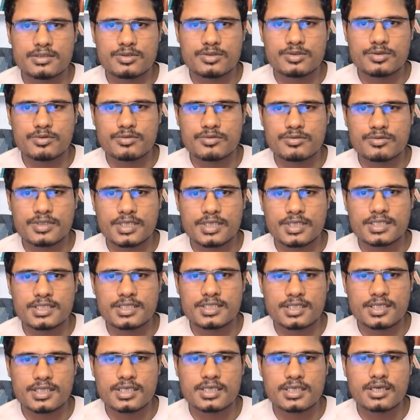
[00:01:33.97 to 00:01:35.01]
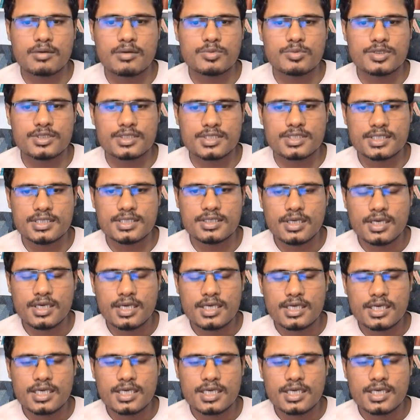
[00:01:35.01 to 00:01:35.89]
to create a community